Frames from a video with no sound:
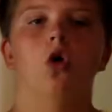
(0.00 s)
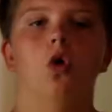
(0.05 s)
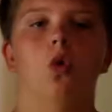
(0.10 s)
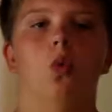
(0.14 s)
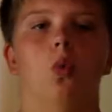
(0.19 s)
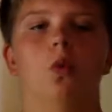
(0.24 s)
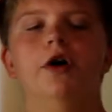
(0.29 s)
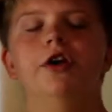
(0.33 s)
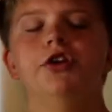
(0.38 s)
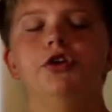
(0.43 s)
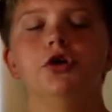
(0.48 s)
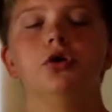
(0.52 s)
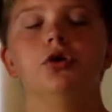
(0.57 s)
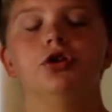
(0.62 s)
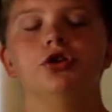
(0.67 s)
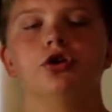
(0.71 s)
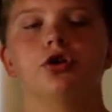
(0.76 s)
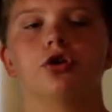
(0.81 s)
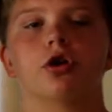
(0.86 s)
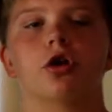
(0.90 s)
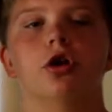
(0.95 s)
When
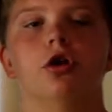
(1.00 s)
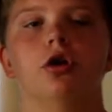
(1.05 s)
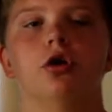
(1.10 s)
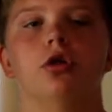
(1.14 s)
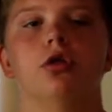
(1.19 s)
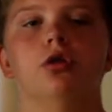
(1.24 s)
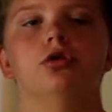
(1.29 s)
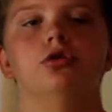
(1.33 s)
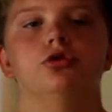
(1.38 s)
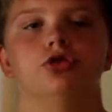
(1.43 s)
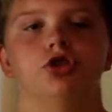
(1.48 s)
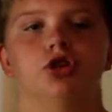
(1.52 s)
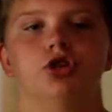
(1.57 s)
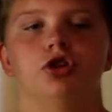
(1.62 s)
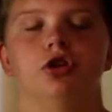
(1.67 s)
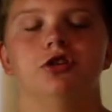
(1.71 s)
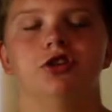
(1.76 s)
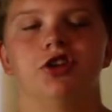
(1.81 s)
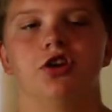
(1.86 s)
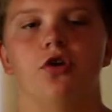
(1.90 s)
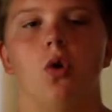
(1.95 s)
doing your conclusion,
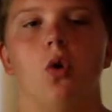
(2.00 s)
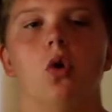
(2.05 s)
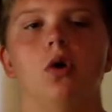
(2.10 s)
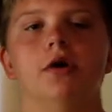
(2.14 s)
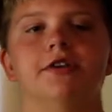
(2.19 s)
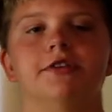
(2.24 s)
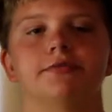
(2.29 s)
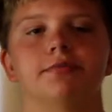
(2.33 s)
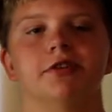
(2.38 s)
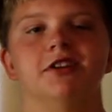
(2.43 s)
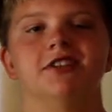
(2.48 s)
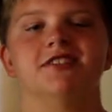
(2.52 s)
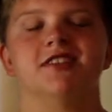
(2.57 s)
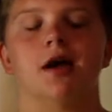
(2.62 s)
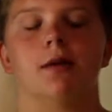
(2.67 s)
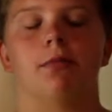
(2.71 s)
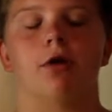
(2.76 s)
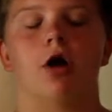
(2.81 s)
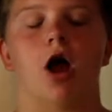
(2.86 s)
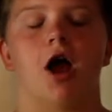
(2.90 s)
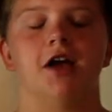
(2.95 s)
you should always
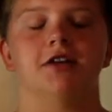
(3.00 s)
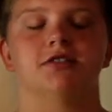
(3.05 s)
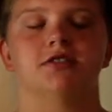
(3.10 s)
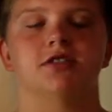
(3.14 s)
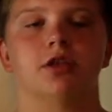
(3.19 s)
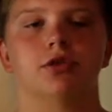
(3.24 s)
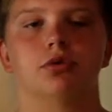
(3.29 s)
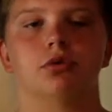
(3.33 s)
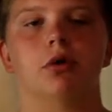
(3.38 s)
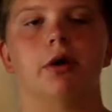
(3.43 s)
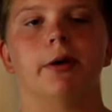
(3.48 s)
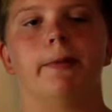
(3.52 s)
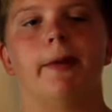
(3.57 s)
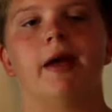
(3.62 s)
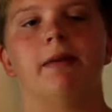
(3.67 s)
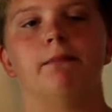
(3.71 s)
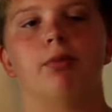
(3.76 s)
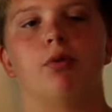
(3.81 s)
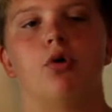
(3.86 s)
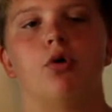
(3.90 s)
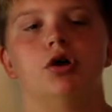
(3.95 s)
re-summarize the 3
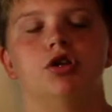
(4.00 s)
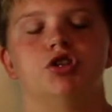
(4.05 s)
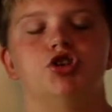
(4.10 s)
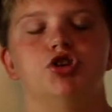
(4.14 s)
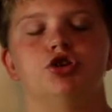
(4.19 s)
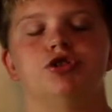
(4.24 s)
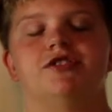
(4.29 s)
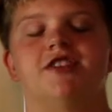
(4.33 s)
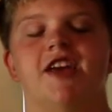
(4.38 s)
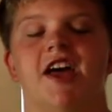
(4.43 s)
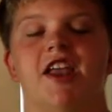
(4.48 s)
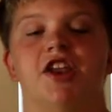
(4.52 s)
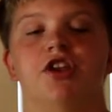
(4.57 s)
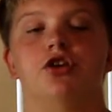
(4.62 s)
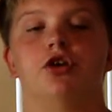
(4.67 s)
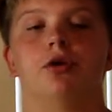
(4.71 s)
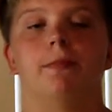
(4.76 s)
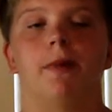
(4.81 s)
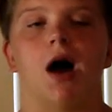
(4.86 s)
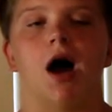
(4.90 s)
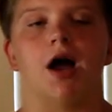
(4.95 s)
main points you said in
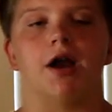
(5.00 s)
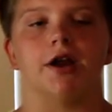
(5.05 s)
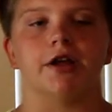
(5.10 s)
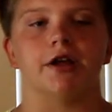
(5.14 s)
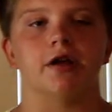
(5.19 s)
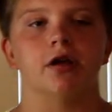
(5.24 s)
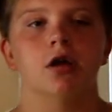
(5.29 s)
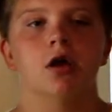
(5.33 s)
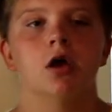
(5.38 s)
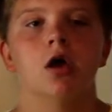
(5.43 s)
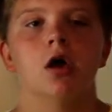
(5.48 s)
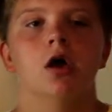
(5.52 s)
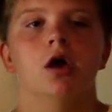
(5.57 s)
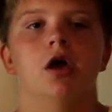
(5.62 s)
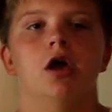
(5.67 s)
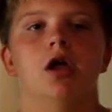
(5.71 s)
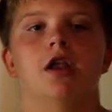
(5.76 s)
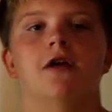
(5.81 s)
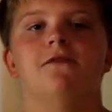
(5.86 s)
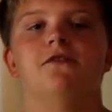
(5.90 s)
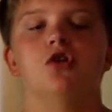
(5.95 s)
your body.
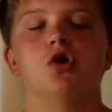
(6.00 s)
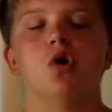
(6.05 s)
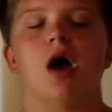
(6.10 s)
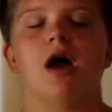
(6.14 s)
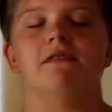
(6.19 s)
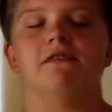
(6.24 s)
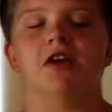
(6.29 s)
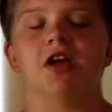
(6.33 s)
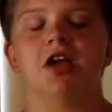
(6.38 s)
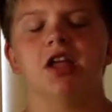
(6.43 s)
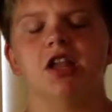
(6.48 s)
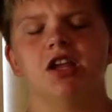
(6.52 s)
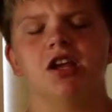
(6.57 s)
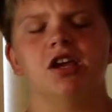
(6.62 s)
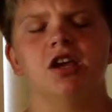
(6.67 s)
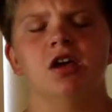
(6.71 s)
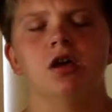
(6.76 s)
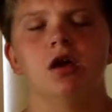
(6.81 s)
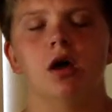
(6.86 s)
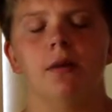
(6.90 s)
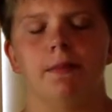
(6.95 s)
And if you have
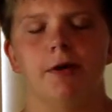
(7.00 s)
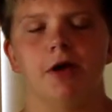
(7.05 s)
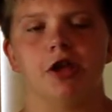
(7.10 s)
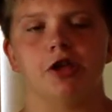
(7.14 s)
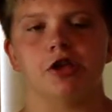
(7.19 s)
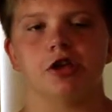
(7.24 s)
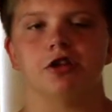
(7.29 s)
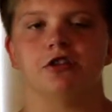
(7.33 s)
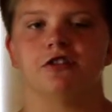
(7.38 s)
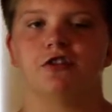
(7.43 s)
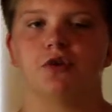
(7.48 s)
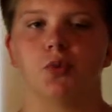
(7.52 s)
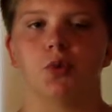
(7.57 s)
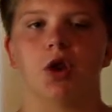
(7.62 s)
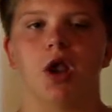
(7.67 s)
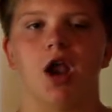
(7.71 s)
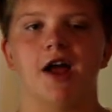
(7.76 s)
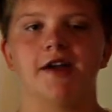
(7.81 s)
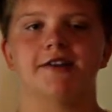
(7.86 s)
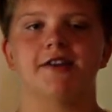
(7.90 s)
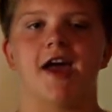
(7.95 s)
any opinions you would
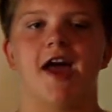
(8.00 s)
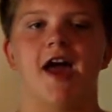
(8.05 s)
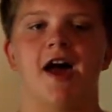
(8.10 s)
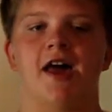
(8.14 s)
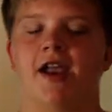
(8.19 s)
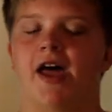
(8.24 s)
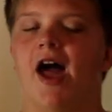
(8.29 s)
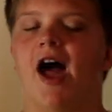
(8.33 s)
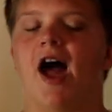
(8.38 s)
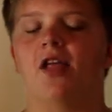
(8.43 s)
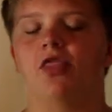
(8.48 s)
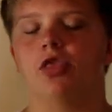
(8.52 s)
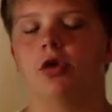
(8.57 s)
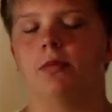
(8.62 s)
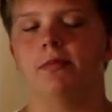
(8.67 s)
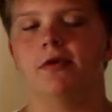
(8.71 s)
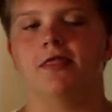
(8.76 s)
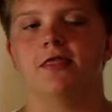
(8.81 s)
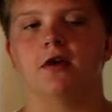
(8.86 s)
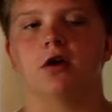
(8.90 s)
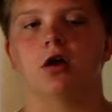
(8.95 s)
like to add them
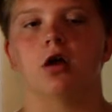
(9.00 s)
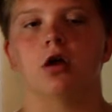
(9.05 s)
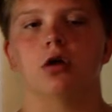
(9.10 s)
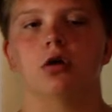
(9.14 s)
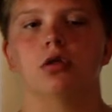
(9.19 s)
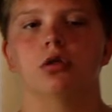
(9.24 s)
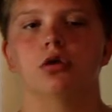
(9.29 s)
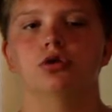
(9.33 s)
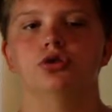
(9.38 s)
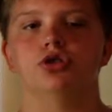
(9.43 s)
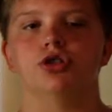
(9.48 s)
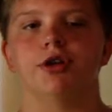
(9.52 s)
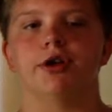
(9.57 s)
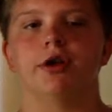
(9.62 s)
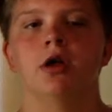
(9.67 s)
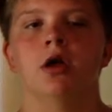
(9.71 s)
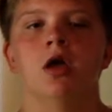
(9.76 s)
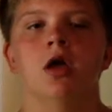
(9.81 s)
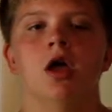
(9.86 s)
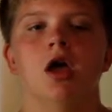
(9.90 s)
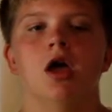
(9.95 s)
in the conclusion.
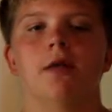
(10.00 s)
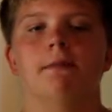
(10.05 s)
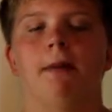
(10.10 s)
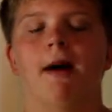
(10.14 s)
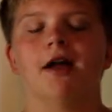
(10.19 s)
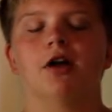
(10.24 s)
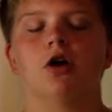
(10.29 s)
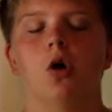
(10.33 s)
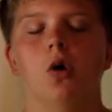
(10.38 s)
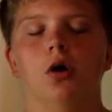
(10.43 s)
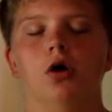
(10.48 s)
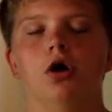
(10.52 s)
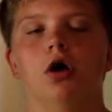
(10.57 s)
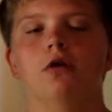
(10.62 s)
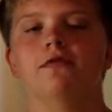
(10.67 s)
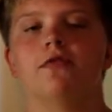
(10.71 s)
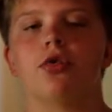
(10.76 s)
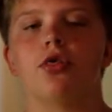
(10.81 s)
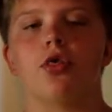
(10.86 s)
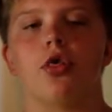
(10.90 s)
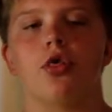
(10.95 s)
And by going
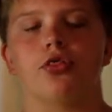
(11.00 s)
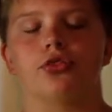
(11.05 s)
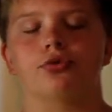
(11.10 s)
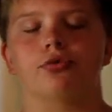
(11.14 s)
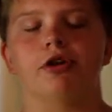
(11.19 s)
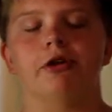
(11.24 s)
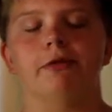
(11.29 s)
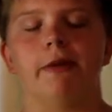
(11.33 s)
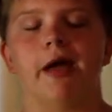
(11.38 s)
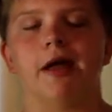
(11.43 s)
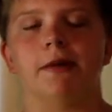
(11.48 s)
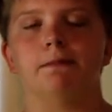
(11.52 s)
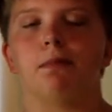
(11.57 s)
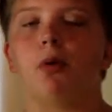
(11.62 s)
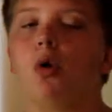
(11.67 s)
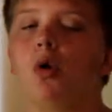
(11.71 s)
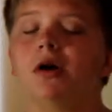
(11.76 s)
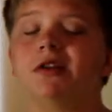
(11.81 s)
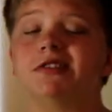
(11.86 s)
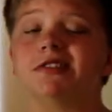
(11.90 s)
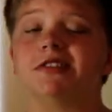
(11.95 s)
over the 3 main
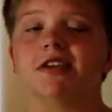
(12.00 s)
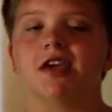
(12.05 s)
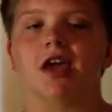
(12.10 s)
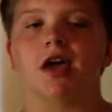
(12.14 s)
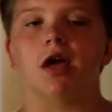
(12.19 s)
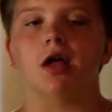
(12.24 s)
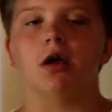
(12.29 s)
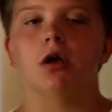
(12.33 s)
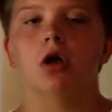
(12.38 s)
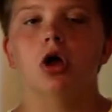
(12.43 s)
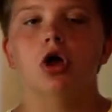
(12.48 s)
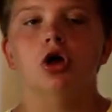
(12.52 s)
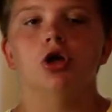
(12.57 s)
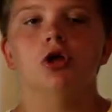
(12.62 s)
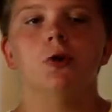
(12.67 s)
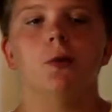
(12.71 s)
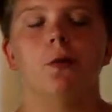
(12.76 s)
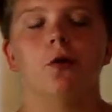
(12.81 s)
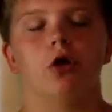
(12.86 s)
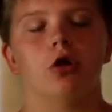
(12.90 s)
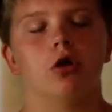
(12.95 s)
points again,
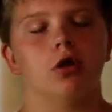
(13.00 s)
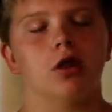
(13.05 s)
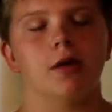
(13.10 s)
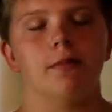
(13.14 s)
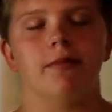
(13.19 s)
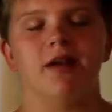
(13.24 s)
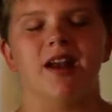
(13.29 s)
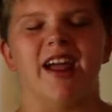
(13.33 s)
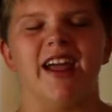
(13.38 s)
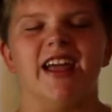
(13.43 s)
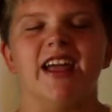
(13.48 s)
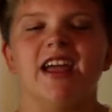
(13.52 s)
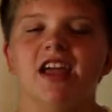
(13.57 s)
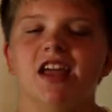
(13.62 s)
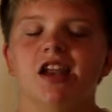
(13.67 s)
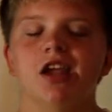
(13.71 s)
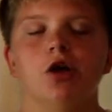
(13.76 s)
you will eliminate any